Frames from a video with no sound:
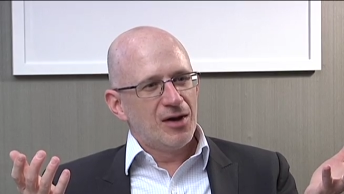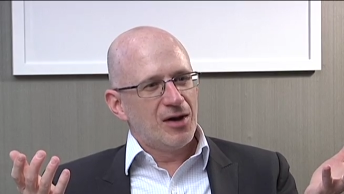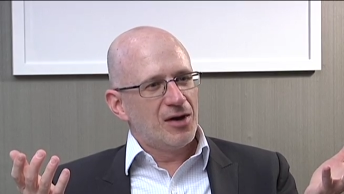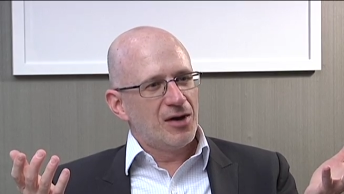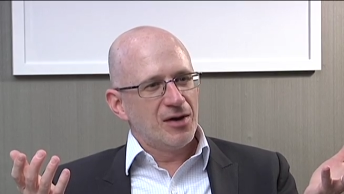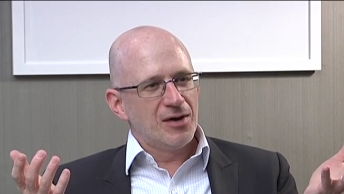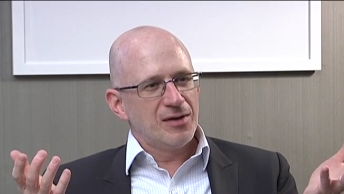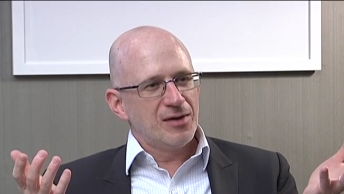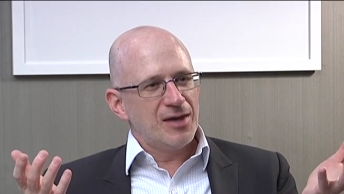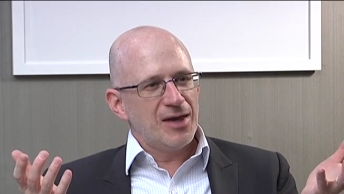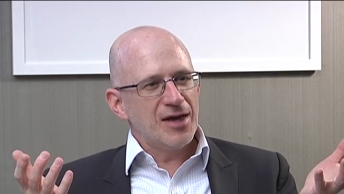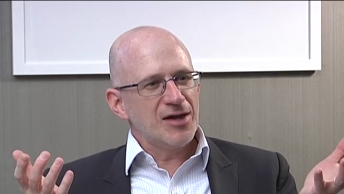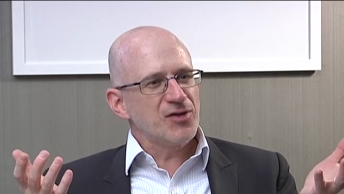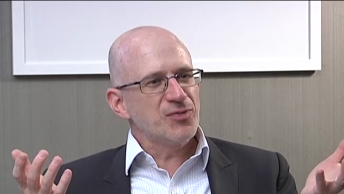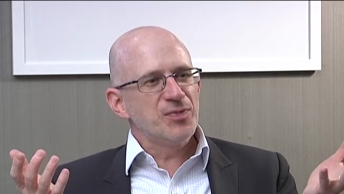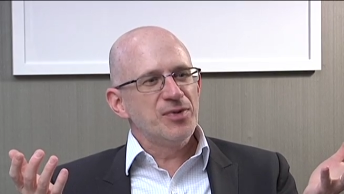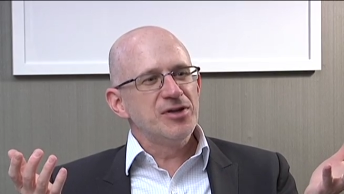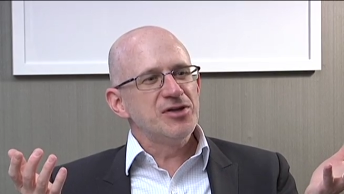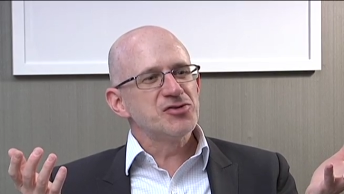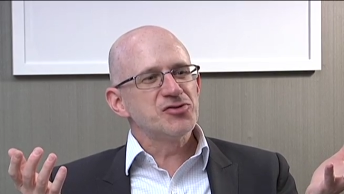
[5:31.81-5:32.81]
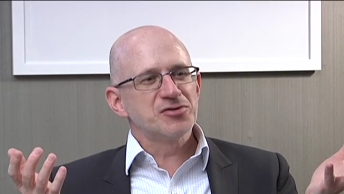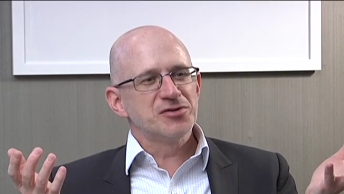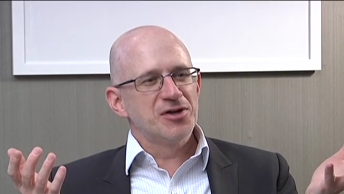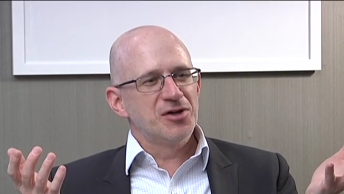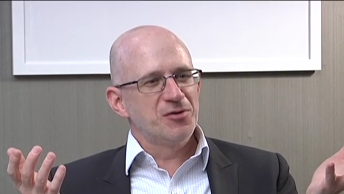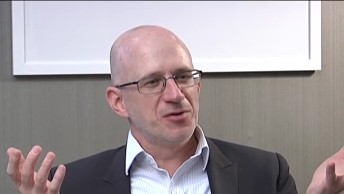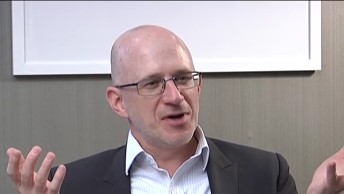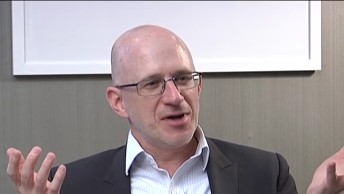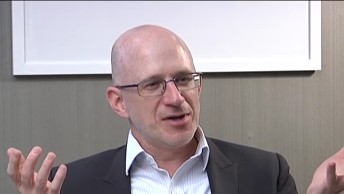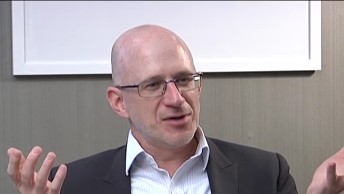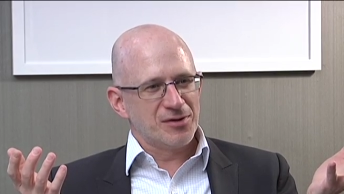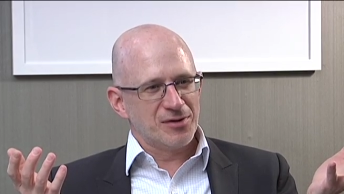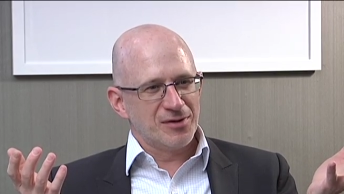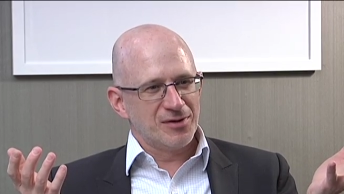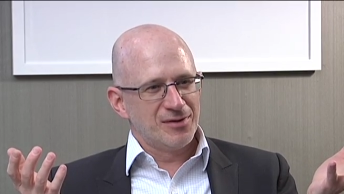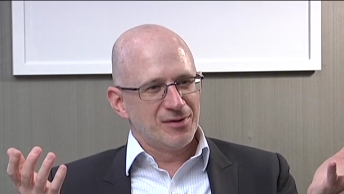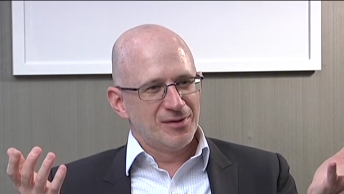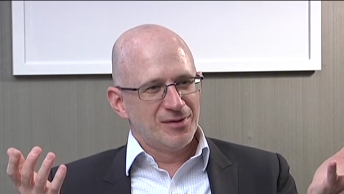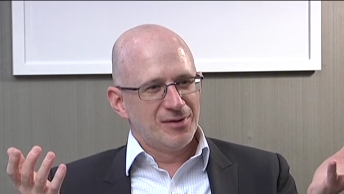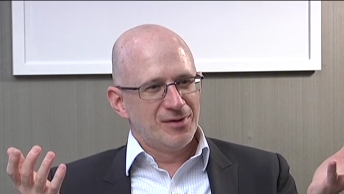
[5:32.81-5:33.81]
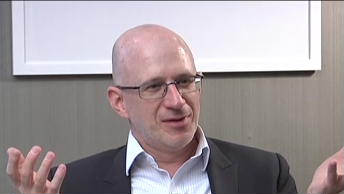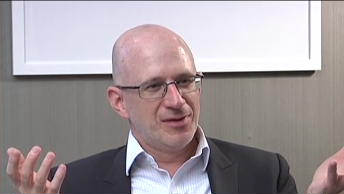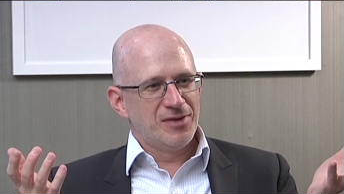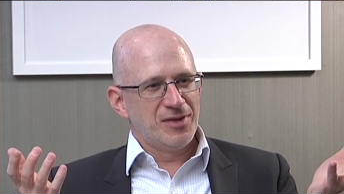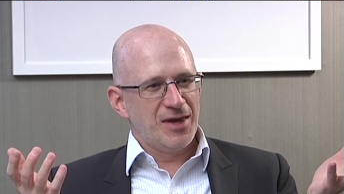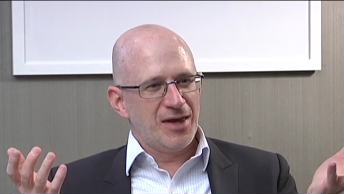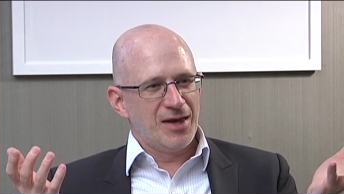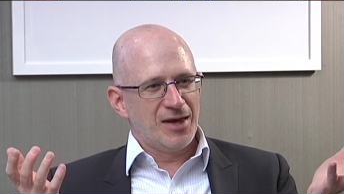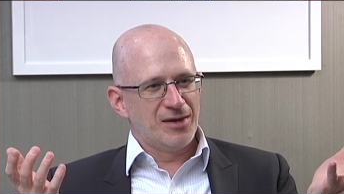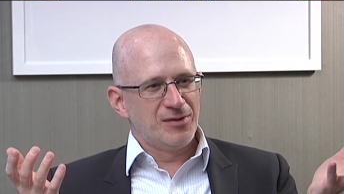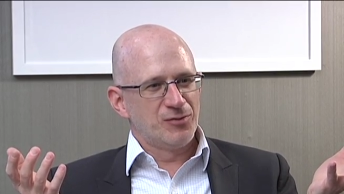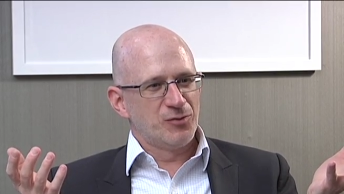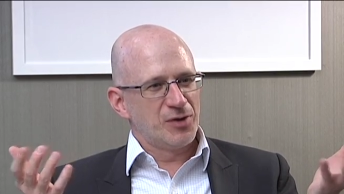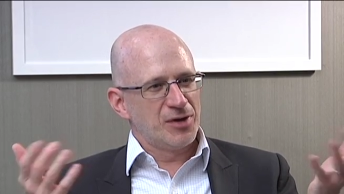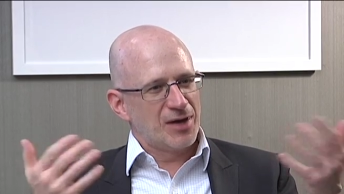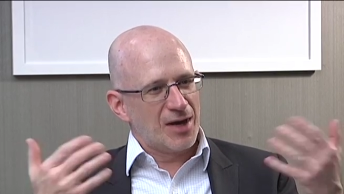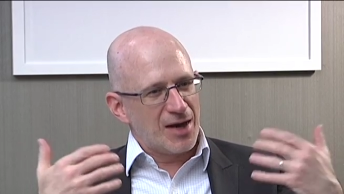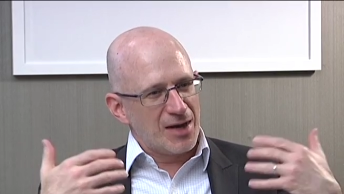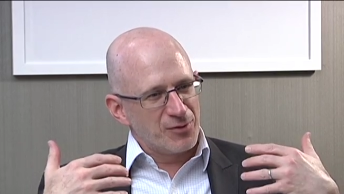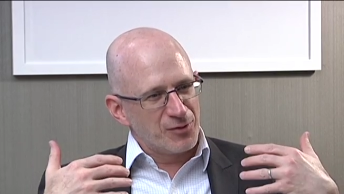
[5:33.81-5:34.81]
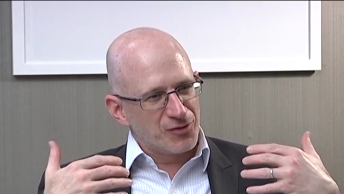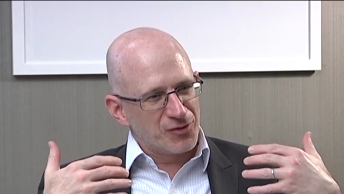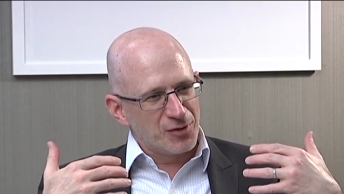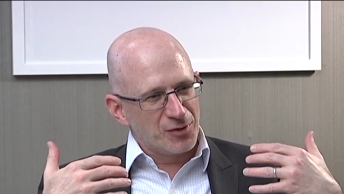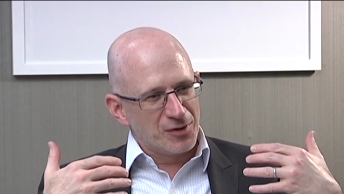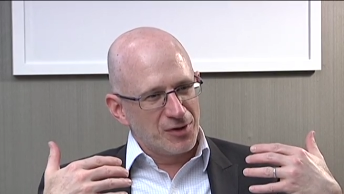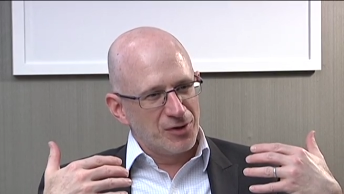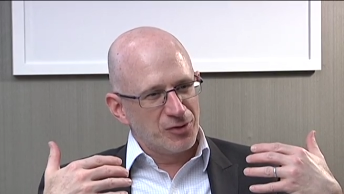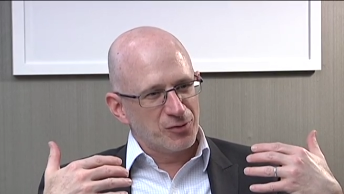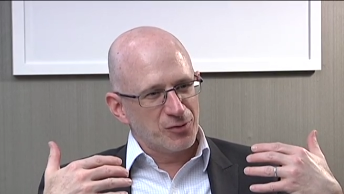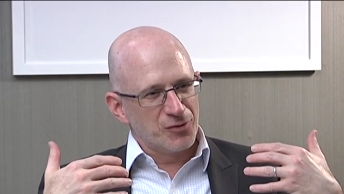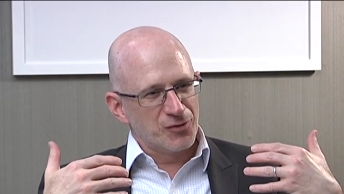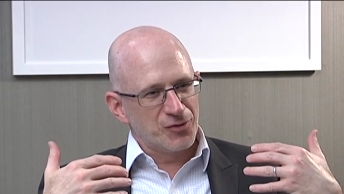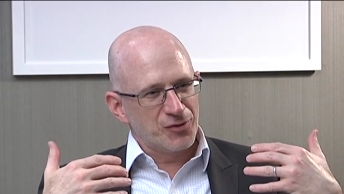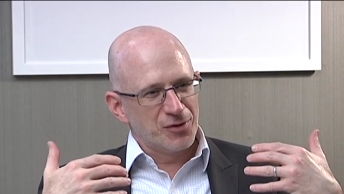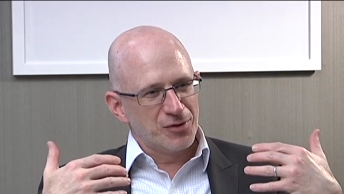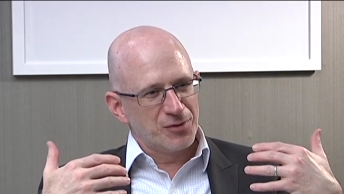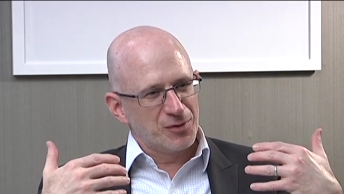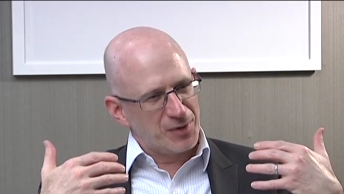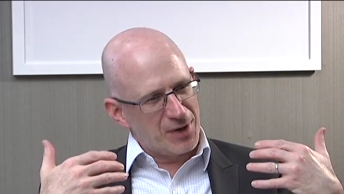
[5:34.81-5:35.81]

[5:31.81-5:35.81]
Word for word: are exponentially greater than when I was going through school.